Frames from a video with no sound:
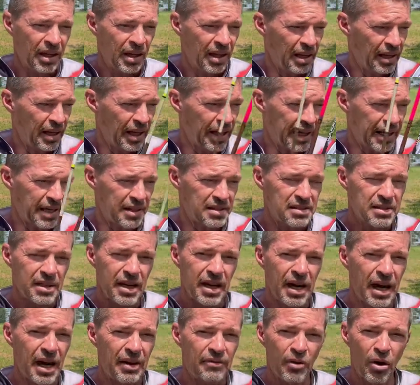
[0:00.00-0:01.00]
Like I
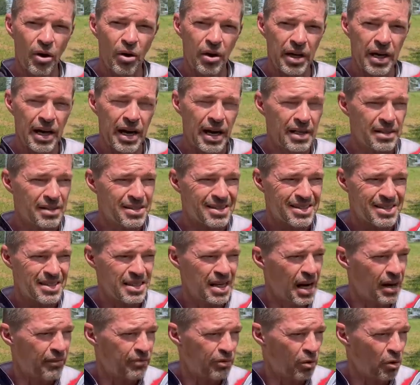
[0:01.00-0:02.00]
say, I've already had
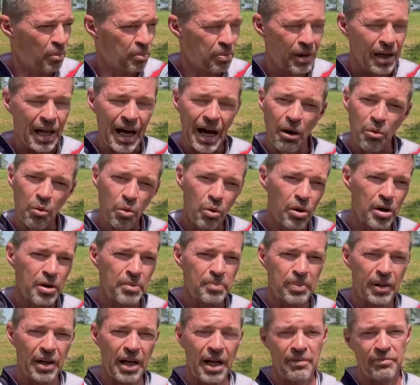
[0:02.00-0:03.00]
several plywood
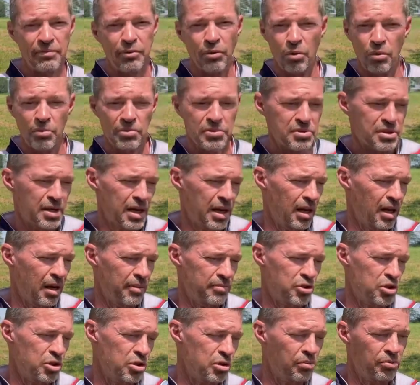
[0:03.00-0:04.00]
platforms set up
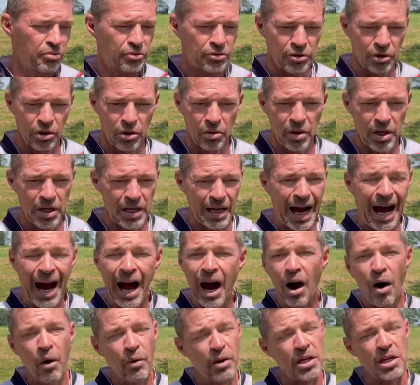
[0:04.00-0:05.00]
shooting through it. I
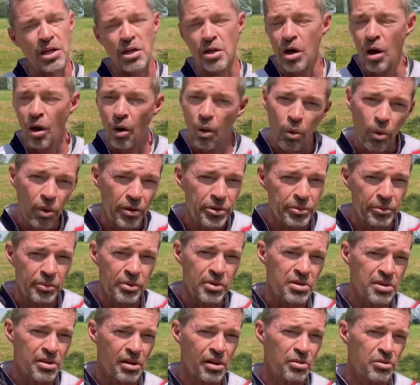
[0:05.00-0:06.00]
already know what the
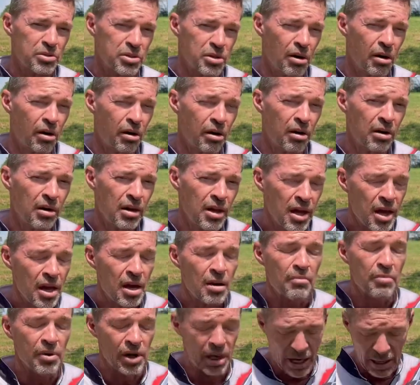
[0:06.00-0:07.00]
results are,
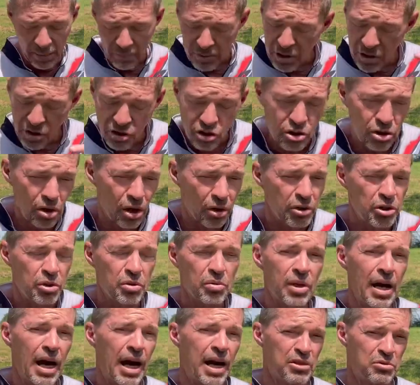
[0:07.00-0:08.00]
but I'm gonna show you
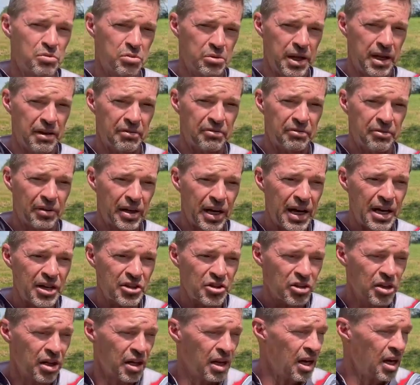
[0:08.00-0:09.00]
guys with a fresh,